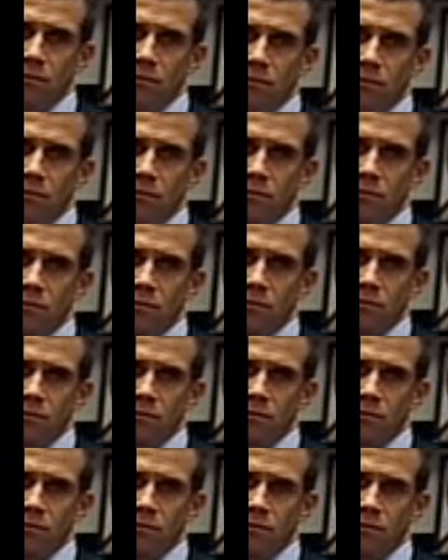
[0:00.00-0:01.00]

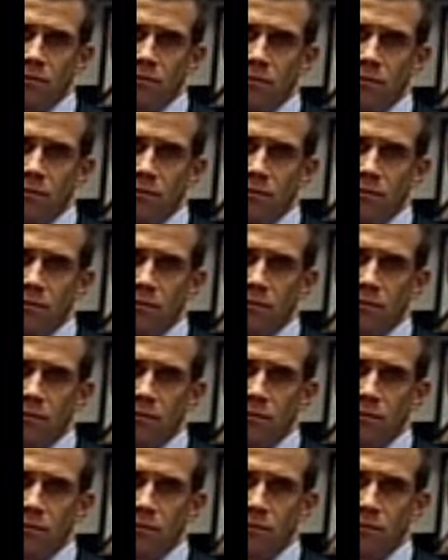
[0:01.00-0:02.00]

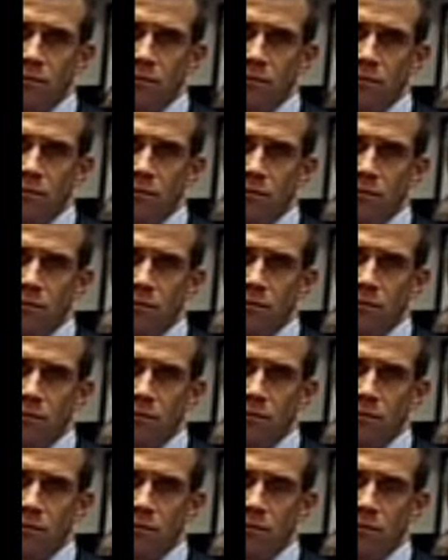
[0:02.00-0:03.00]

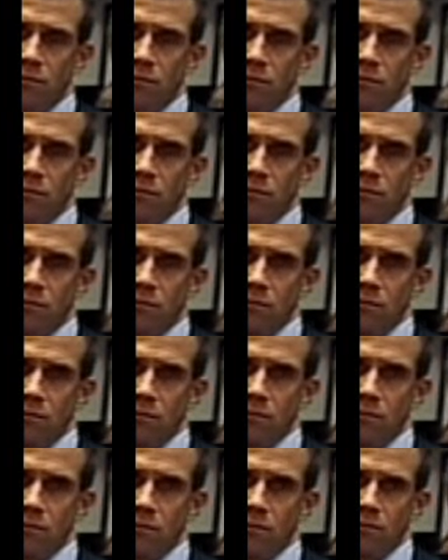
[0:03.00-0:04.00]

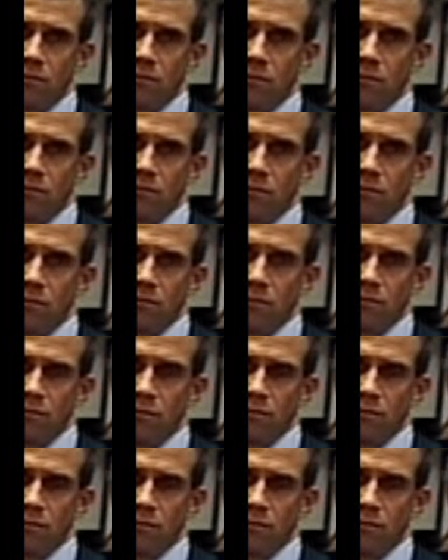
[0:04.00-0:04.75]
[no speech]